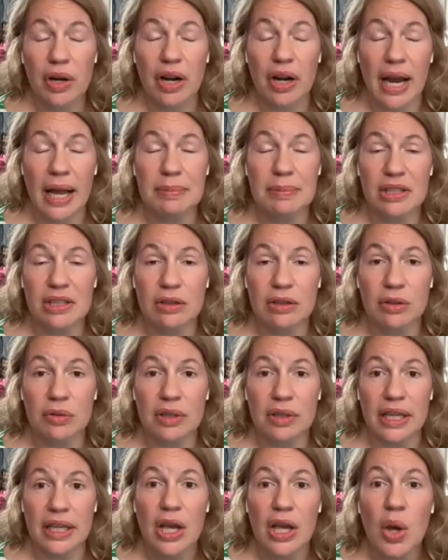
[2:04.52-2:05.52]

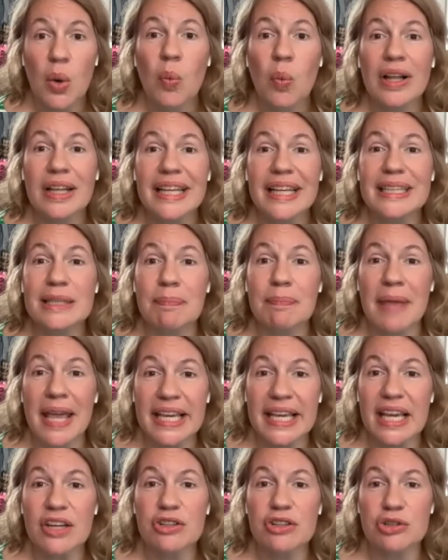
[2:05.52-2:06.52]
absolutely. Well, it's
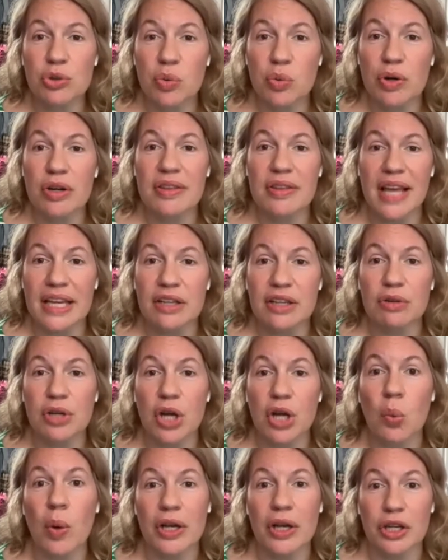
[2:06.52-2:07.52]
making sure that you know
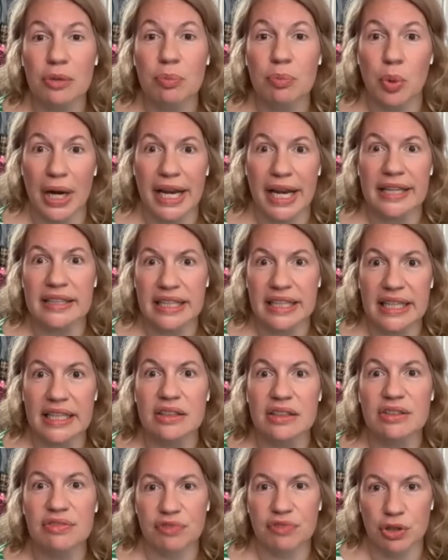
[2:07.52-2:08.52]
what your brand
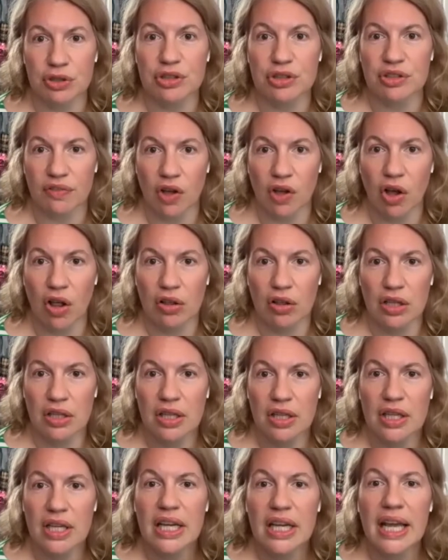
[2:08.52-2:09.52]
is, first of all.
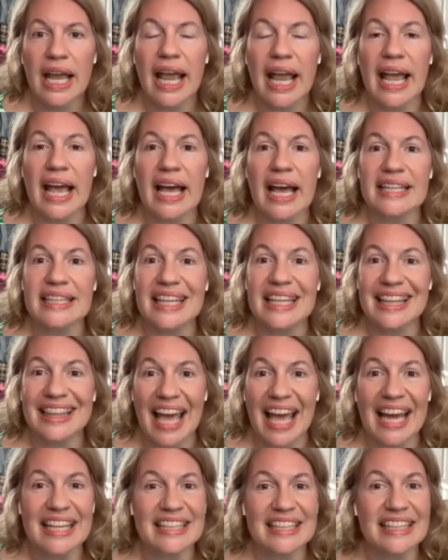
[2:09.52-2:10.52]
And
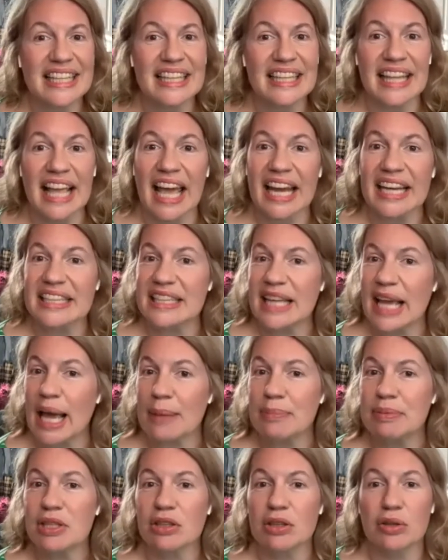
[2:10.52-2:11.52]
that is
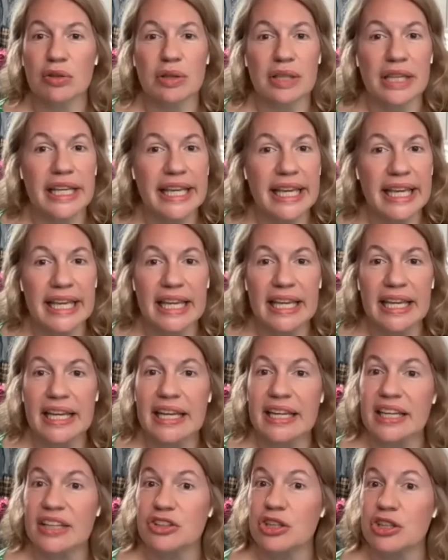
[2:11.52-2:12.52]
absolutely key,
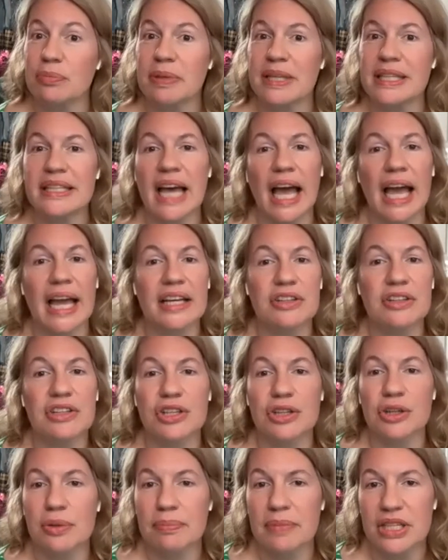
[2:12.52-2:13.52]
and it should be tied to
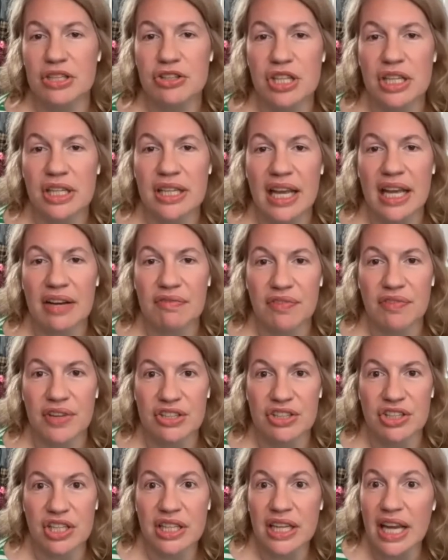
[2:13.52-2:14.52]
your mission and
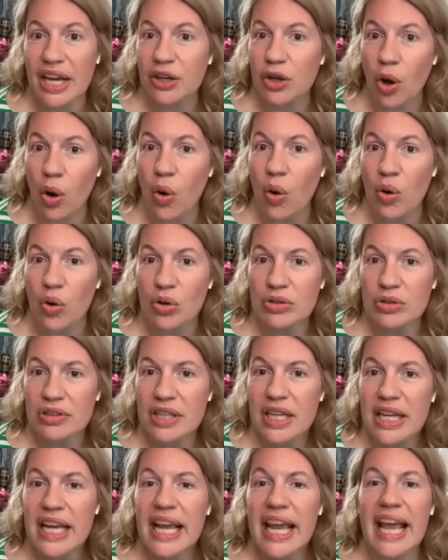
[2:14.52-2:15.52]
vision and goals.
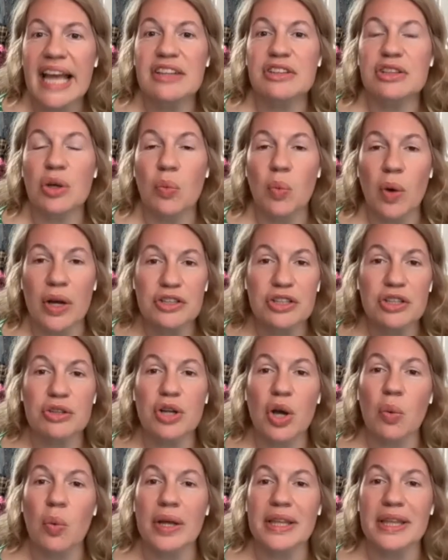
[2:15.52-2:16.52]
And so once you
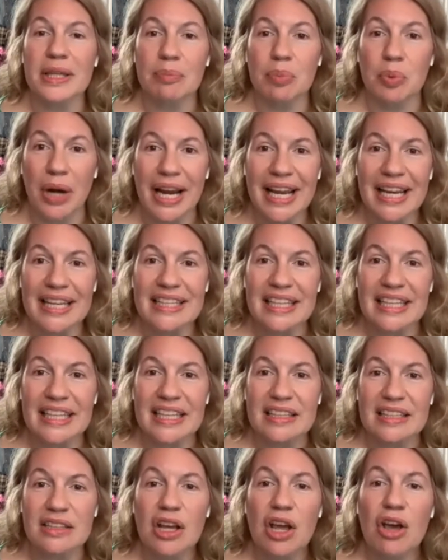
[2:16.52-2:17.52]
know what the brand
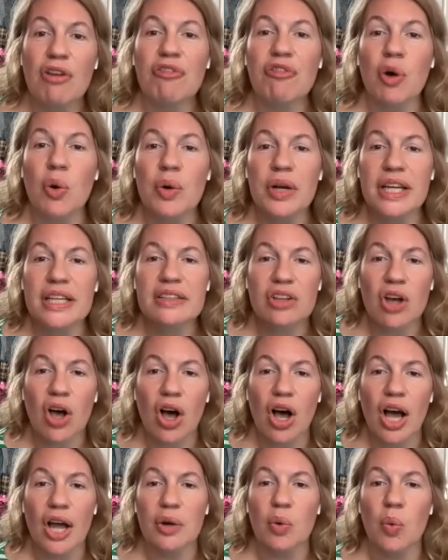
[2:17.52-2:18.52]
is, focus
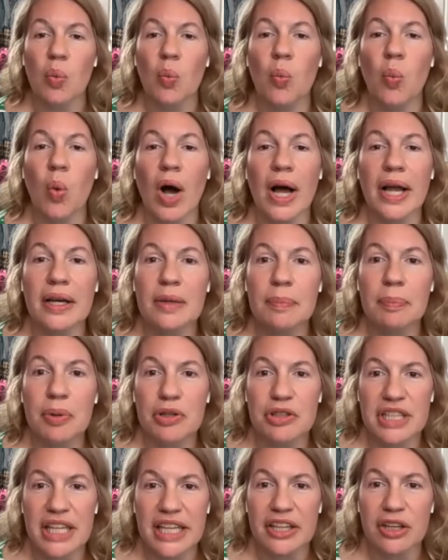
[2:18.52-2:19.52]
on one
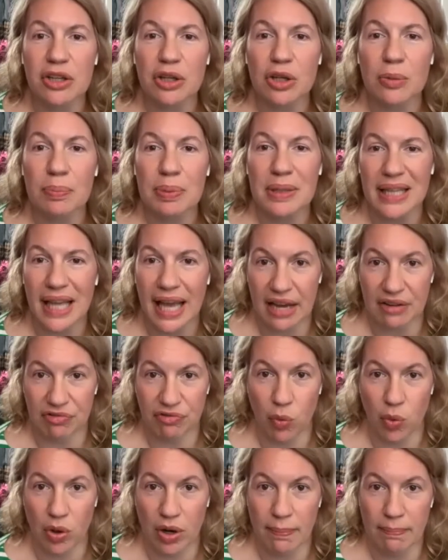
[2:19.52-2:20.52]
particular
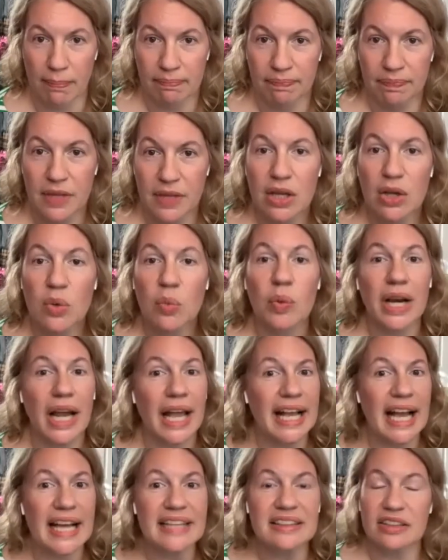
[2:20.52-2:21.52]
platform. When I
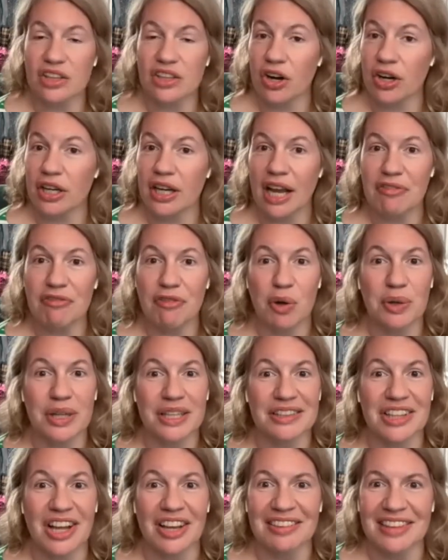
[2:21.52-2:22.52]
got started, I
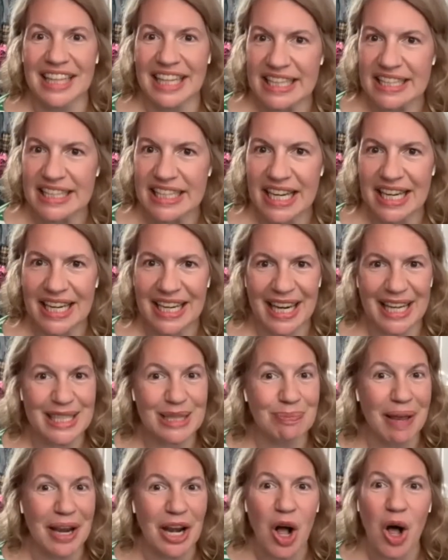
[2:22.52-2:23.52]
focused on LinkedIn, and I
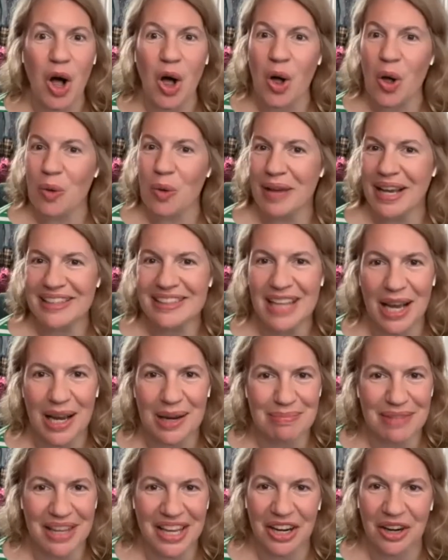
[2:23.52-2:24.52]
spent all my
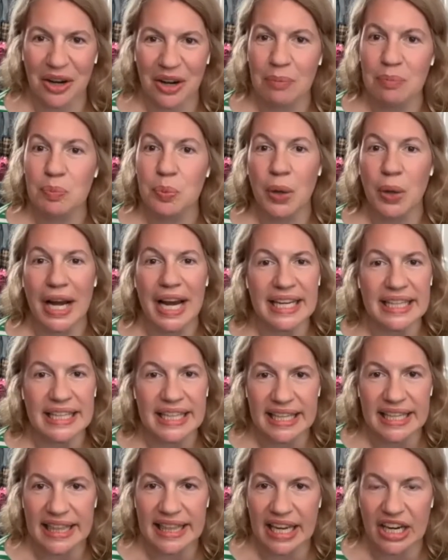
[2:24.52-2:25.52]
time there,
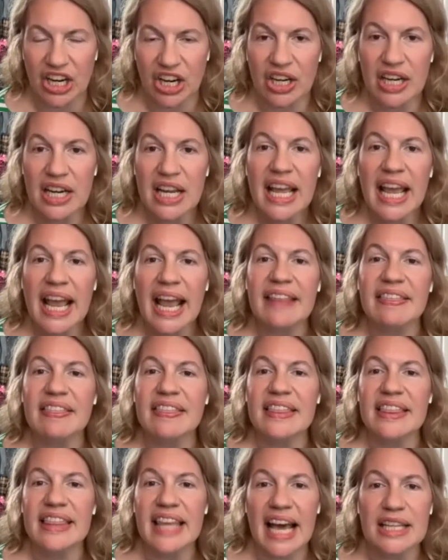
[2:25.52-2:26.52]
branding there. And
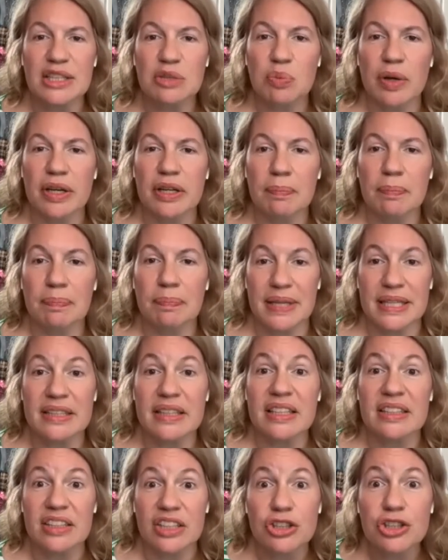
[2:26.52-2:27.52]
that's what
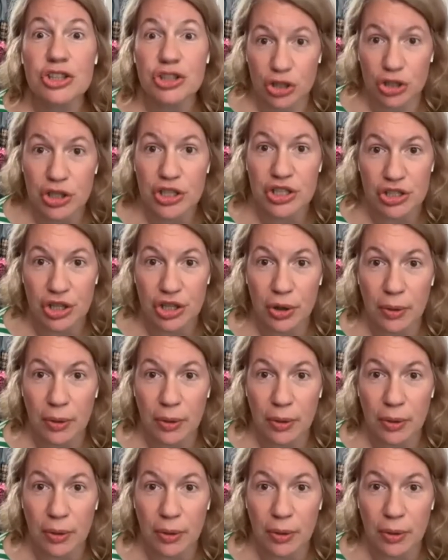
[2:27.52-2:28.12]
businesses should do.